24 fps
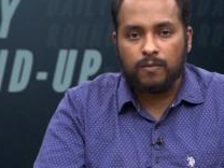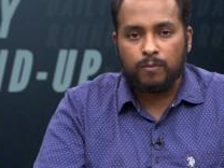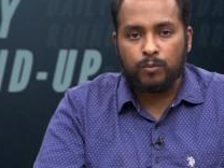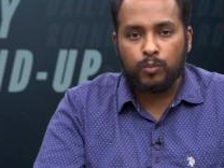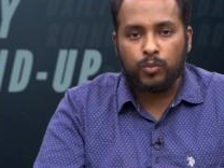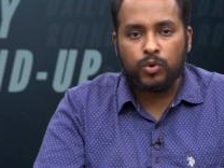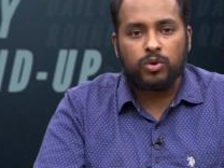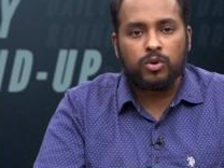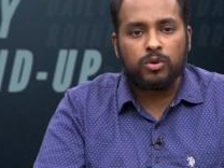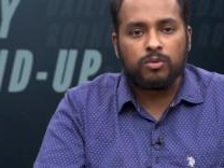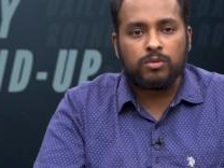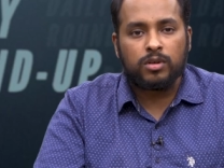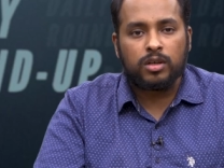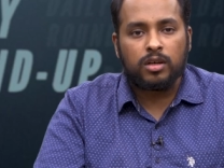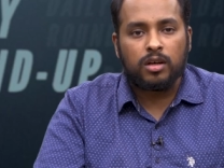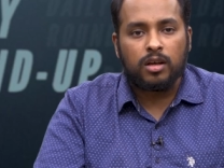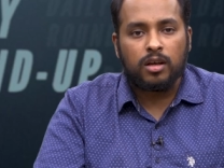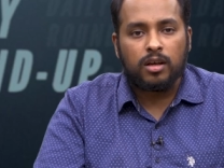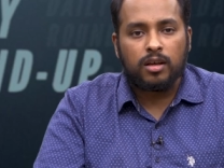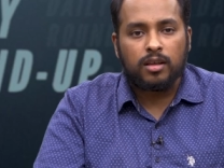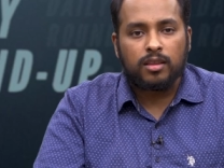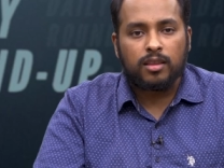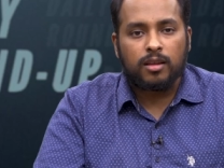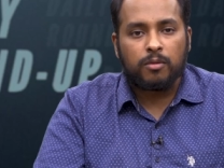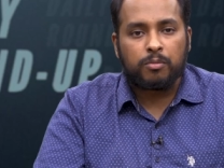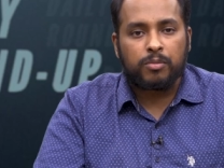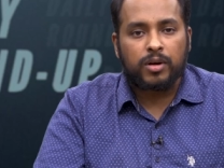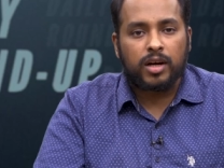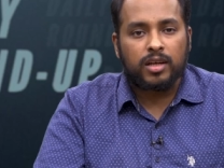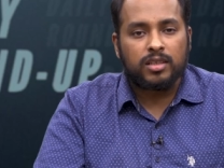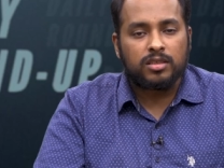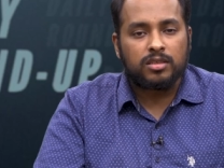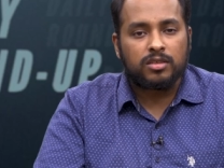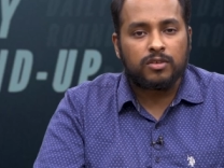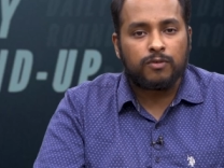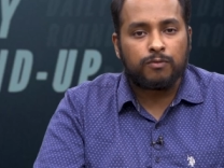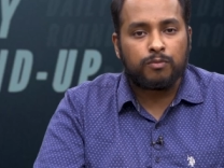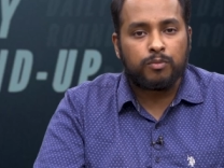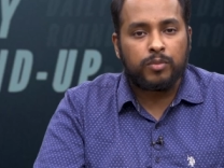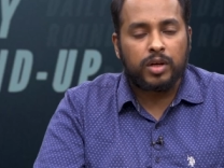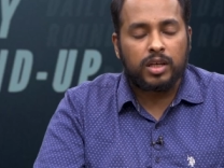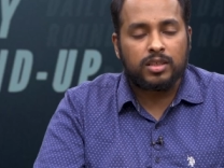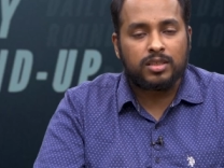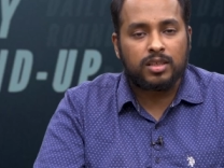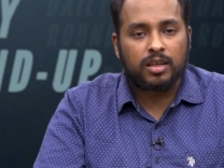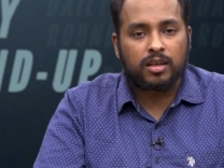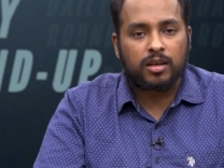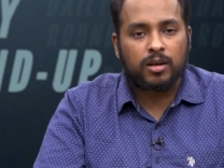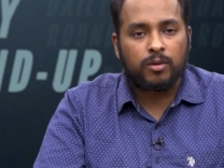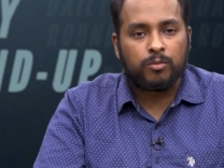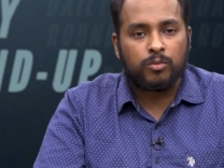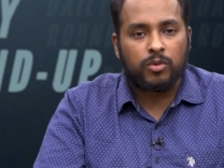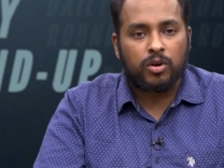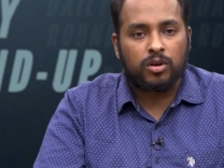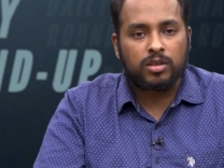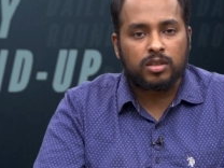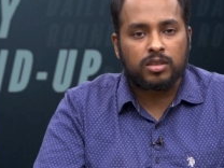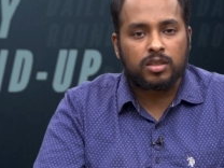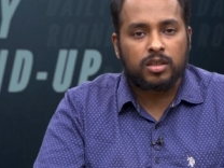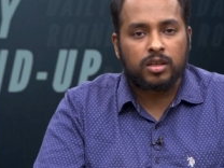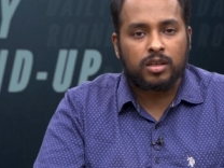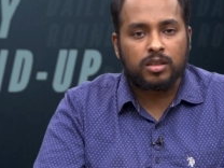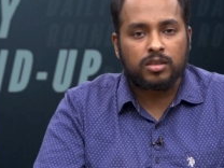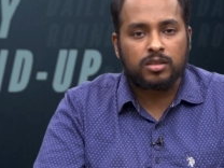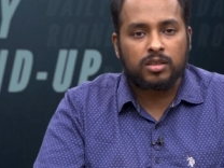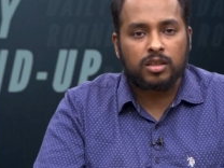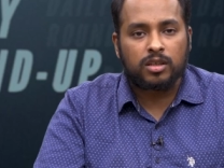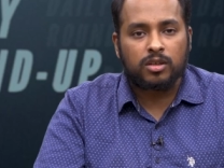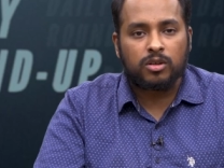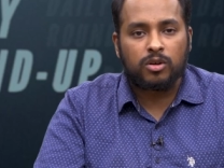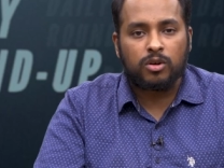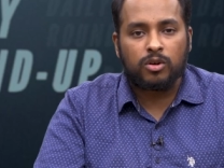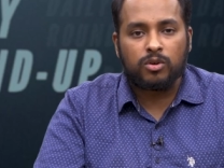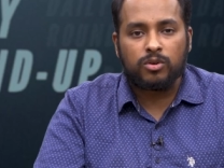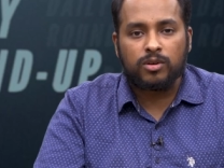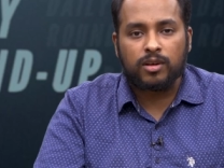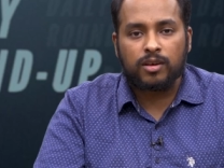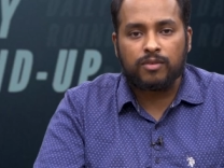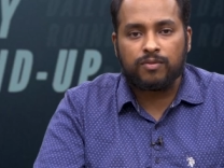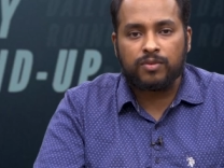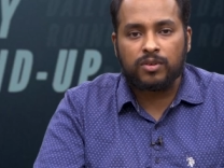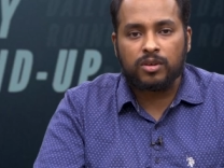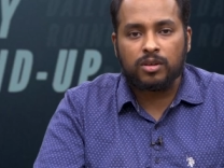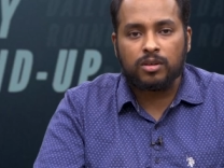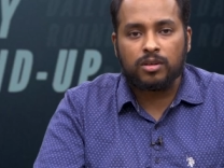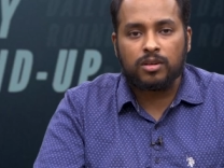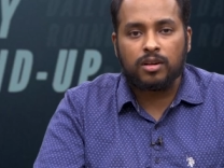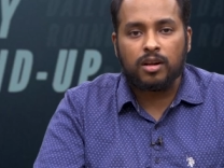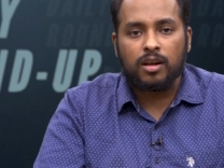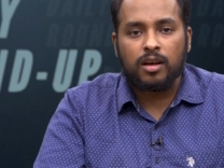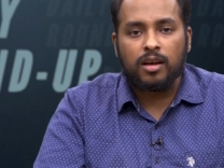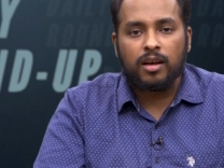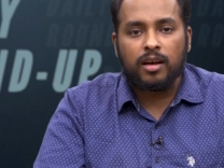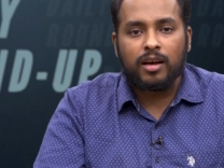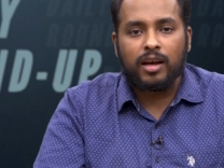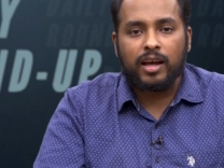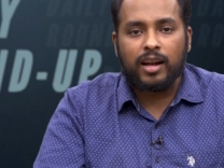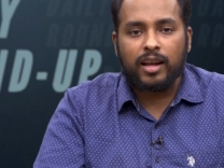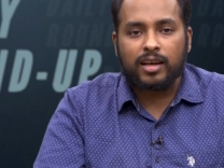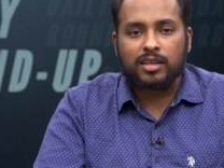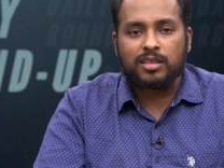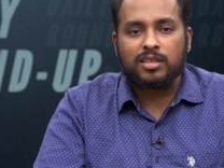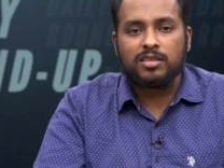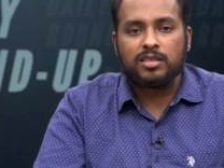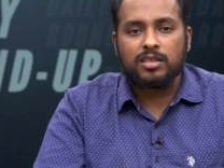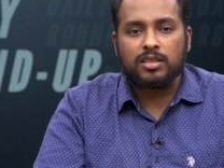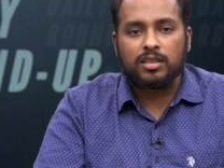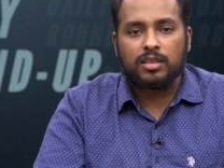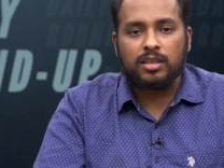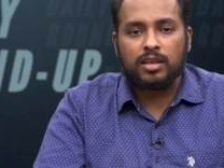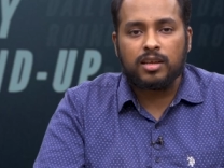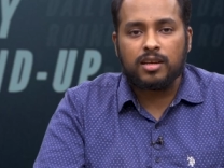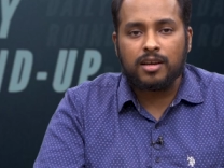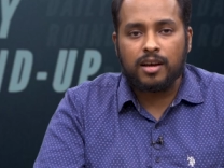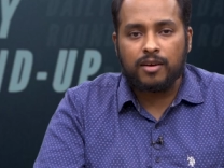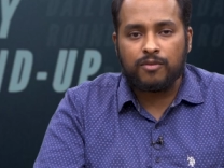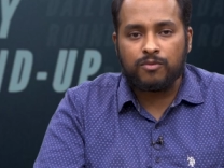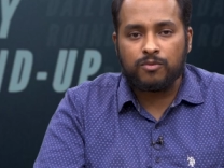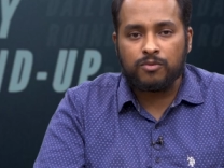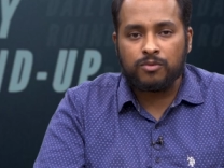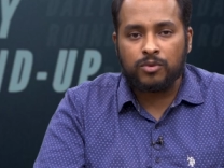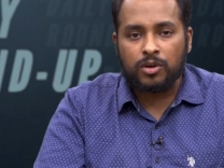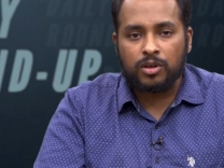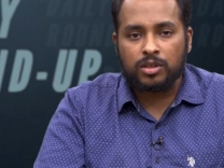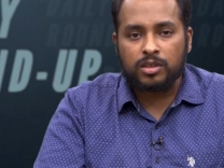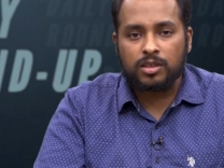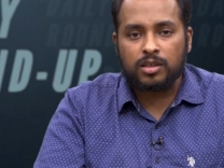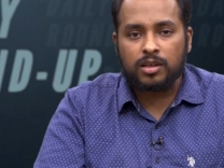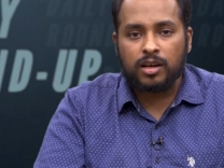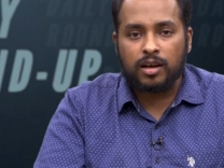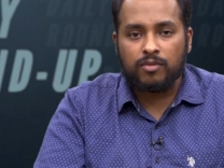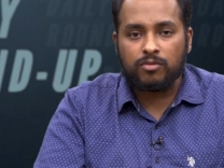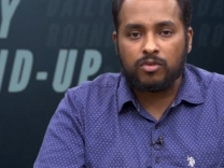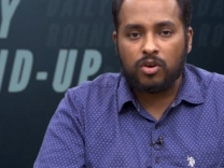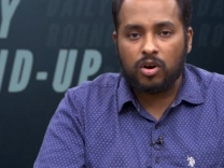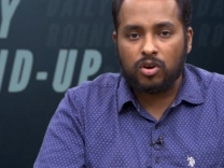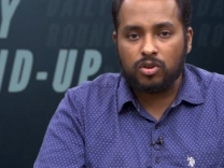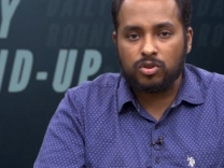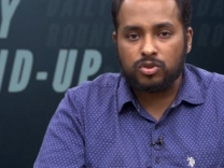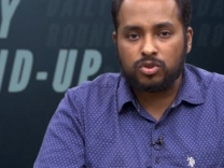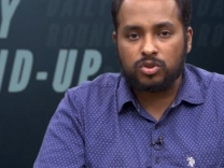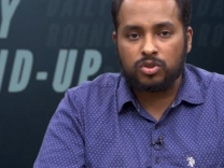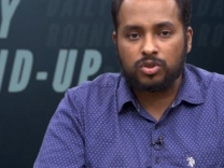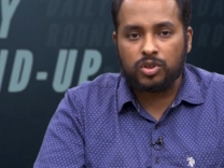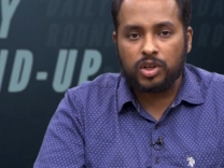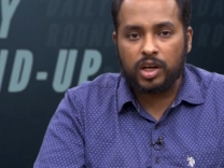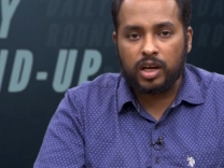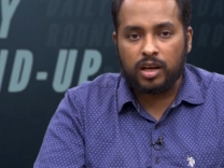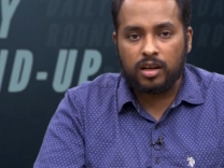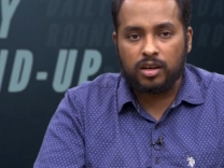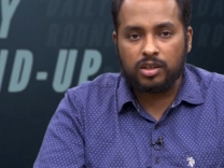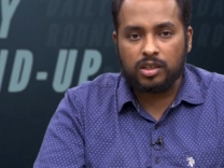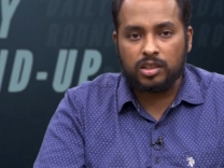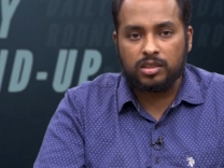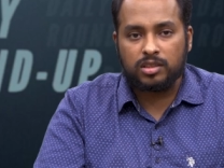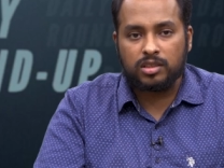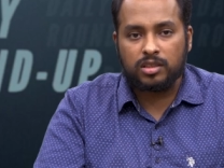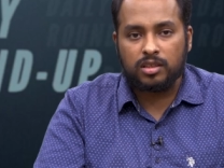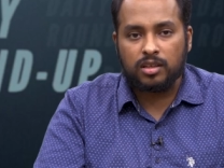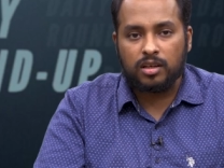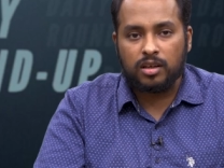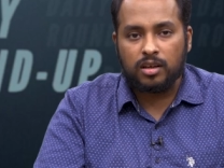Moreover, the prices of basic commodities, including fuel, electricity and water, have also increased.